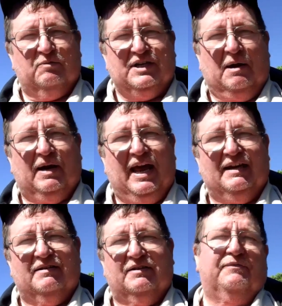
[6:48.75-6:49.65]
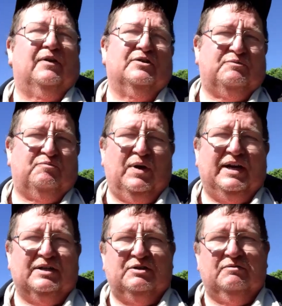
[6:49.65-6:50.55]
which I plant the first
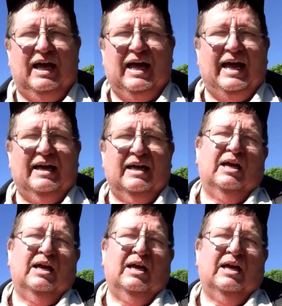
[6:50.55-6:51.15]
week of July,